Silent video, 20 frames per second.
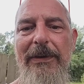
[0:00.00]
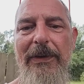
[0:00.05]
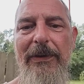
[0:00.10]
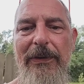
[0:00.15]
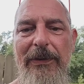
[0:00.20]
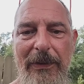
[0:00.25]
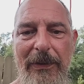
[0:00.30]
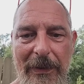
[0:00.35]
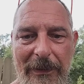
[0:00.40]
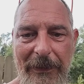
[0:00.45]

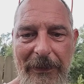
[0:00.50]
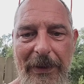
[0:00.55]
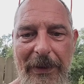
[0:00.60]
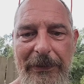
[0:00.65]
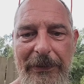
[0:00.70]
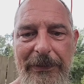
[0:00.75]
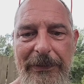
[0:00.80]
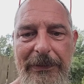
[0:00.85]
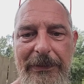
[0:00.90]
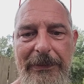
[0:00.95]

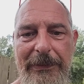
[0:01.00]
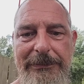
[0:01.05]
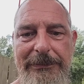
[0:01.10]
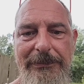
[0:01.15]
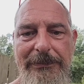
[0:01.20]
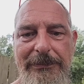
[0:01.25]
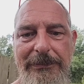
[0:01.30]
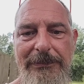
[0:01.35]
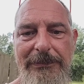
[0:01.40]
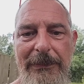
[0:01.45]
universe.
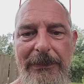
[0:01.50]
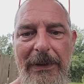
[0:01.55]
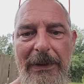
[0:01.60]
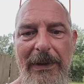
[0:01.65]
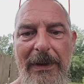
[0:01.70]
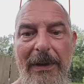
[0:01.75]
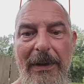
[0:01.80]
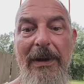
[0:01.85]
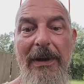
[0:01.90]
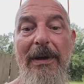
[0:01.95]

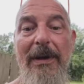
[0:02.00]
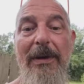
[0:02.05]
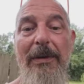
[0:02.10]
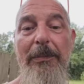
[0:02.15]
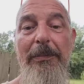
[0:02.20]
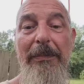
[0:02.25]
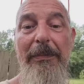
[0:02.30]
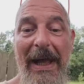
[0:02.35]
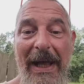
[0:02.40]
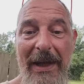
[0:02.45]

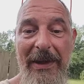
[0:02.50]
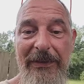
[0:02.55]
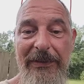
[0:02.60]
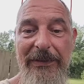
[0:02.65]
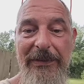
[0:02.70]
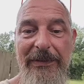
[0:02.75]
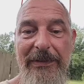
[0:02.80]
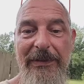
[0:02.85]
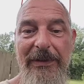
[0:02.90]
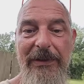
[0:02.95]

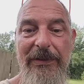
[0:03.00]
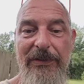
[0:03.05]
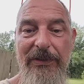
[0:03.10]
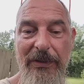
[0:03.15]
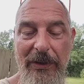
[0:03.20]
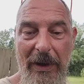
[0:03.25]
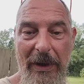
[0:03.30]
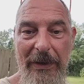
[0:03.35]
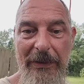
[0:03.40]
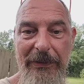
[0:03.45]
Mass is
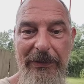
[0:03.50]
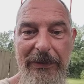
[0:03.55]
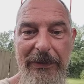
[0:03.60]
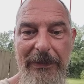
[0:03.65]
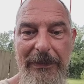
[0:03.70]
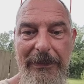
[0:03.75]
charge.